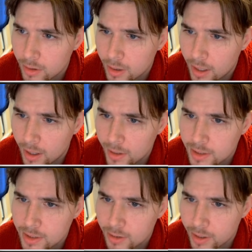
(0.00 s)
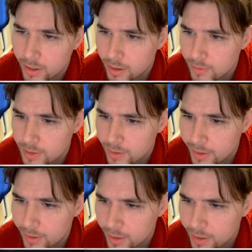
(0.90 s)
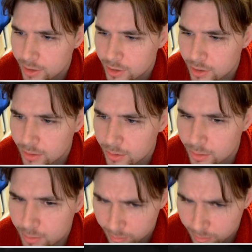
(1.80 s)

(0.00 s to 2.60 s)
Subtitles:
It's still cut off, so I think I can just go